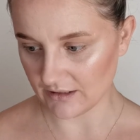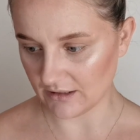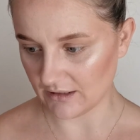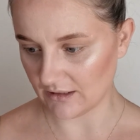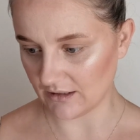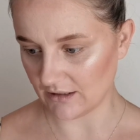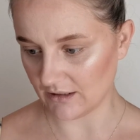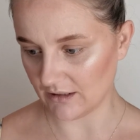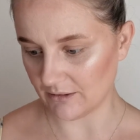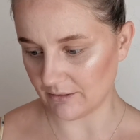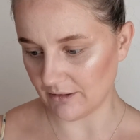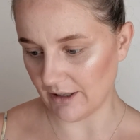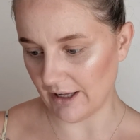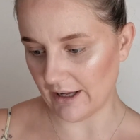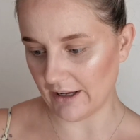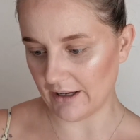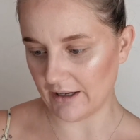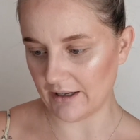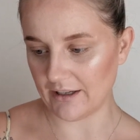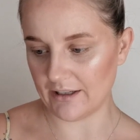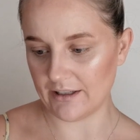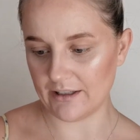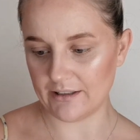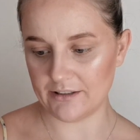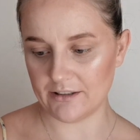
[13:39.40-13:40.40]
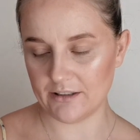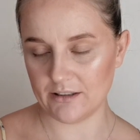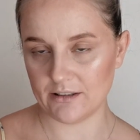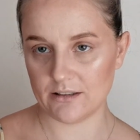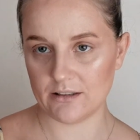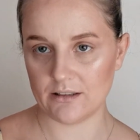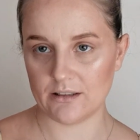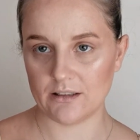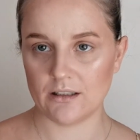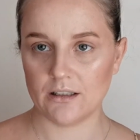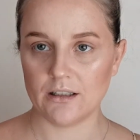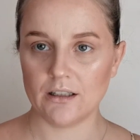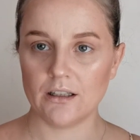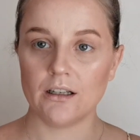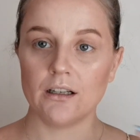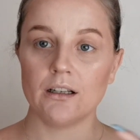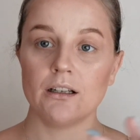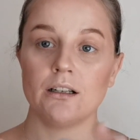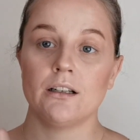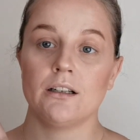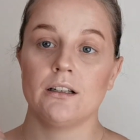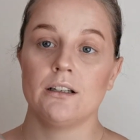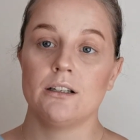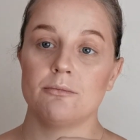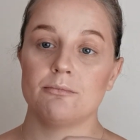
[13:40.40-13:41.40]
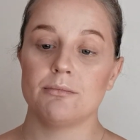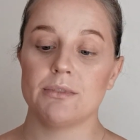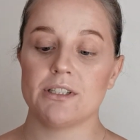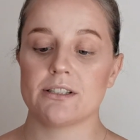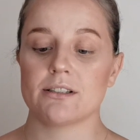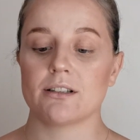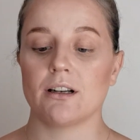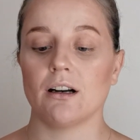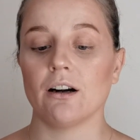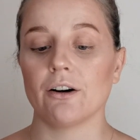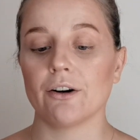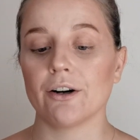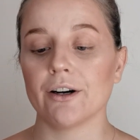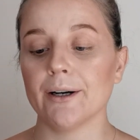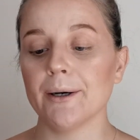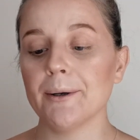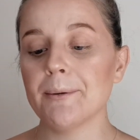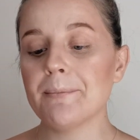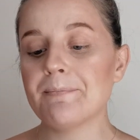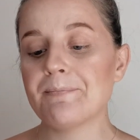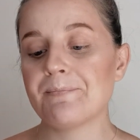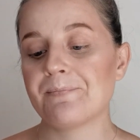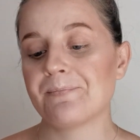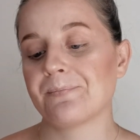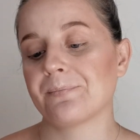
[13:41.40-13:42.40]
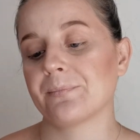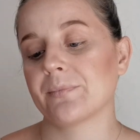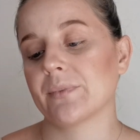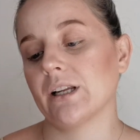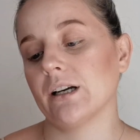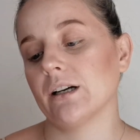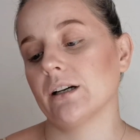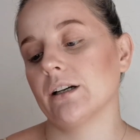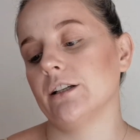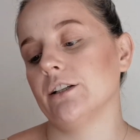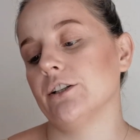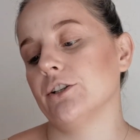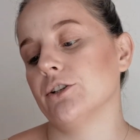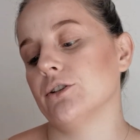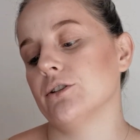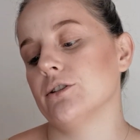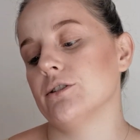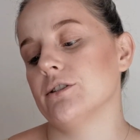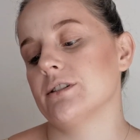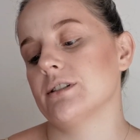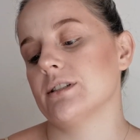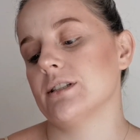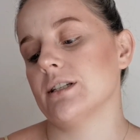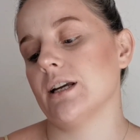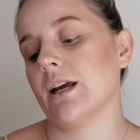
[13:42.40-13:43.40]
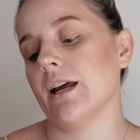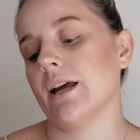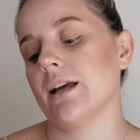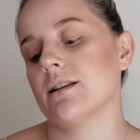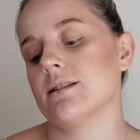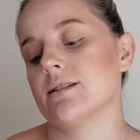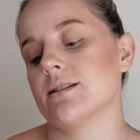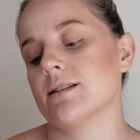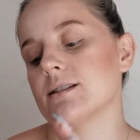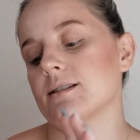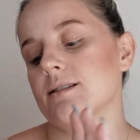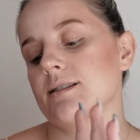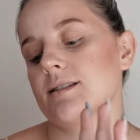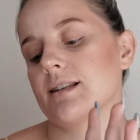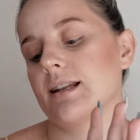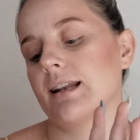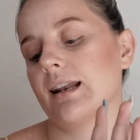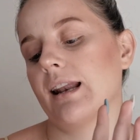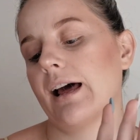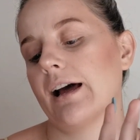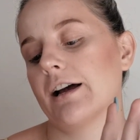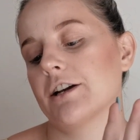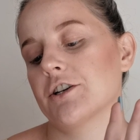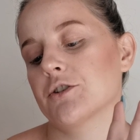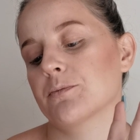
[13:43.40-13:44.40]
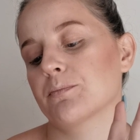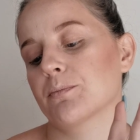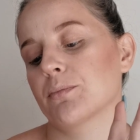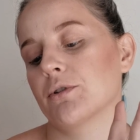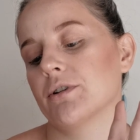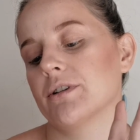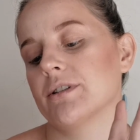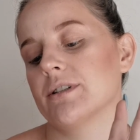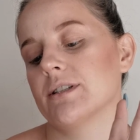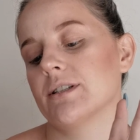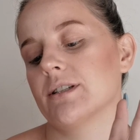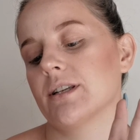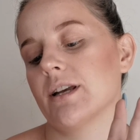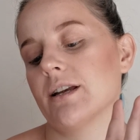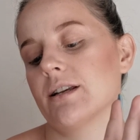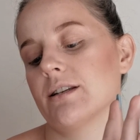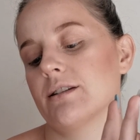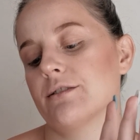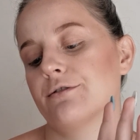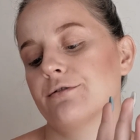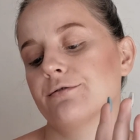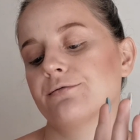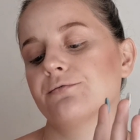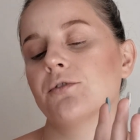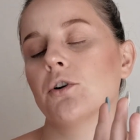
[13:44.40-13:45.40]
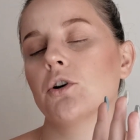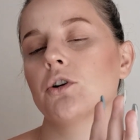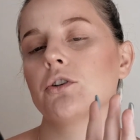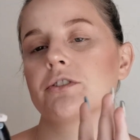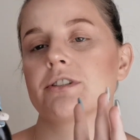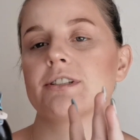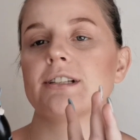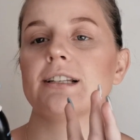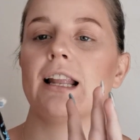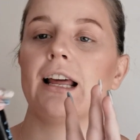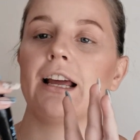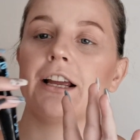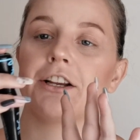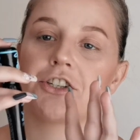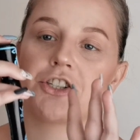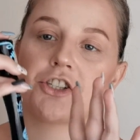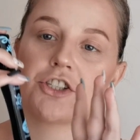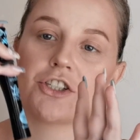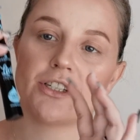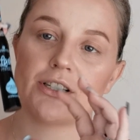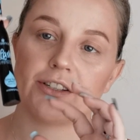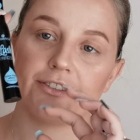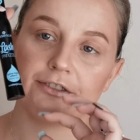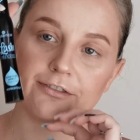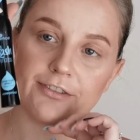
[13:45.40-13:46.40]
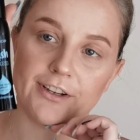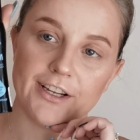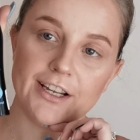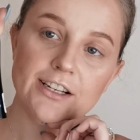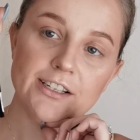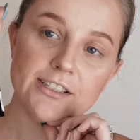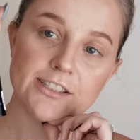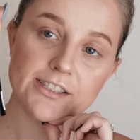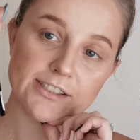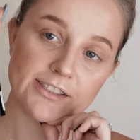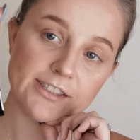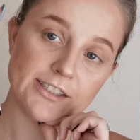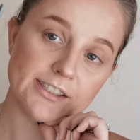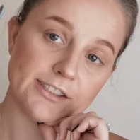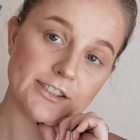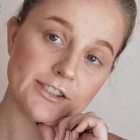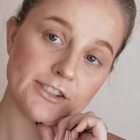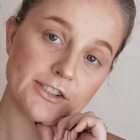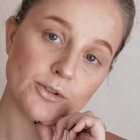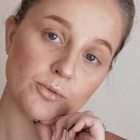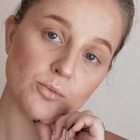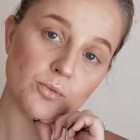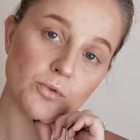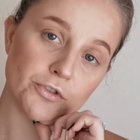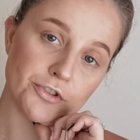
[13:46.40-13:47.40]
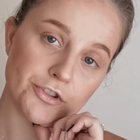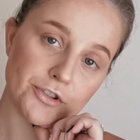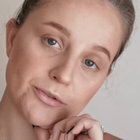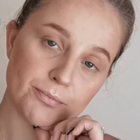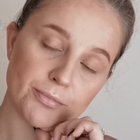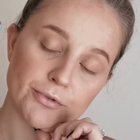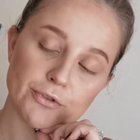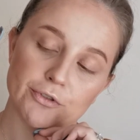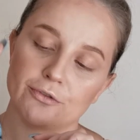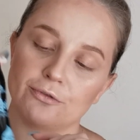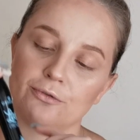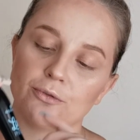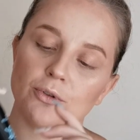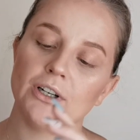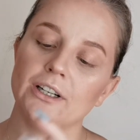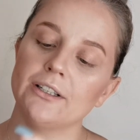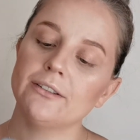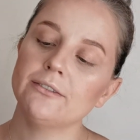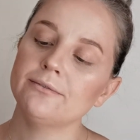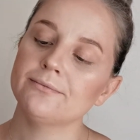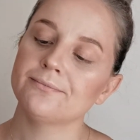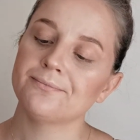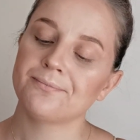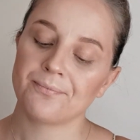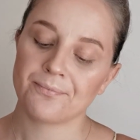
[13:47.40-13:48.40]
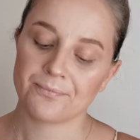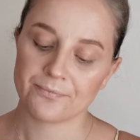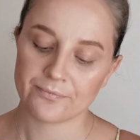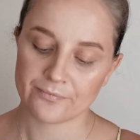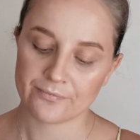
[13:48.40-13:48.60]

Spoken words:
I'll add mascara. I use the Essence Lash Princess False Lash Effect. This is the waterproof one.